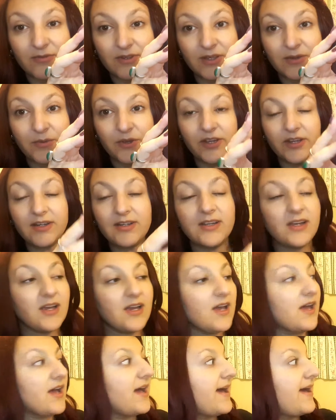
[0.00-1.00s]
really work.
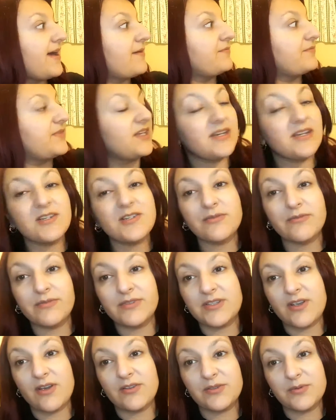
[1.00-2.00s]
Um, the initial
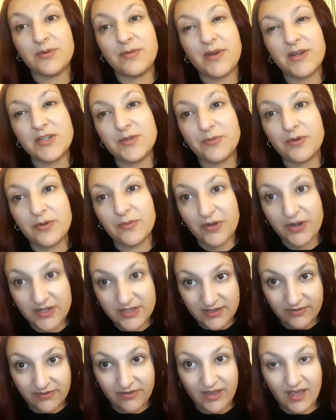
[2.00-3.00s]
results were much more
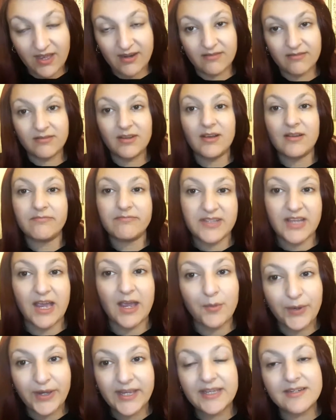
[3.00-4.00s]
impressive than say
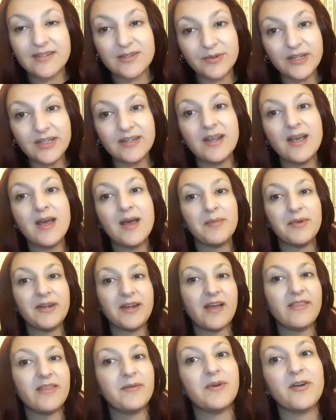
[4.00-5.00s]
a week into it but
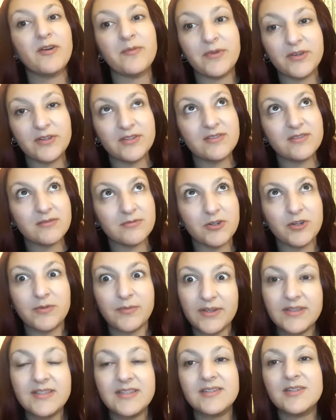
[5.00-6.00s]
now that we're almost two
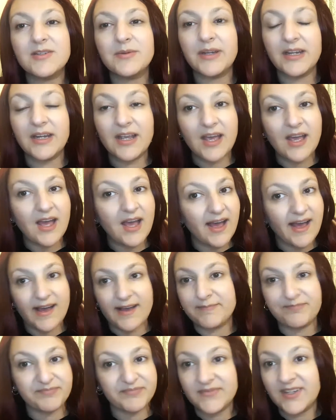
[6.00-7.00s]
months into it
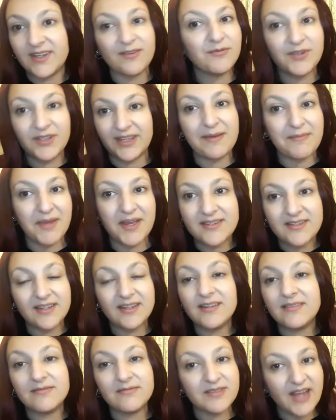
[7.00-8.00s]
um, really
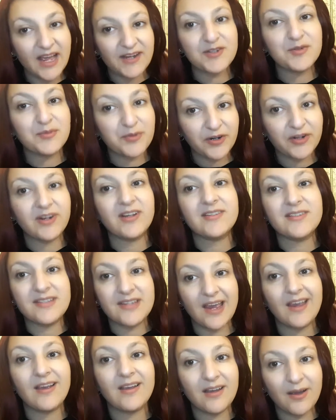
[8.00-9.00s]
amazing. Natural products
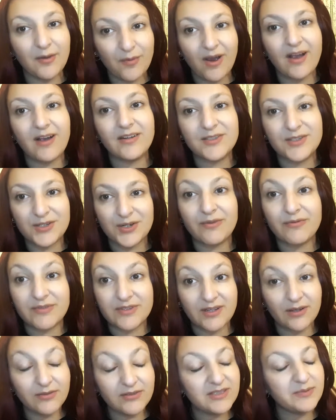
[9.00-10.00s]
take a while to show
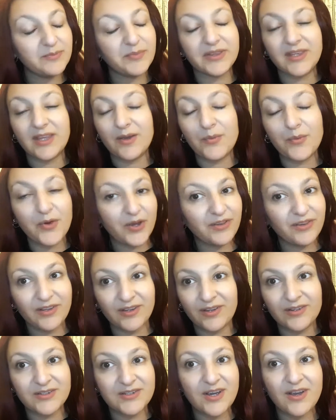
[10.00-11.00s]
results but they're worth it
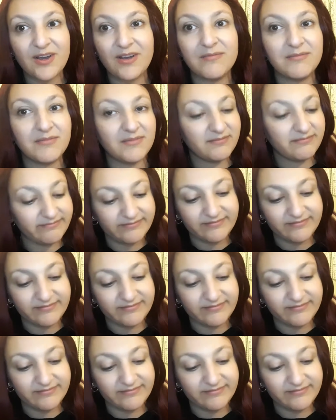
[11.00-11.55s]
long term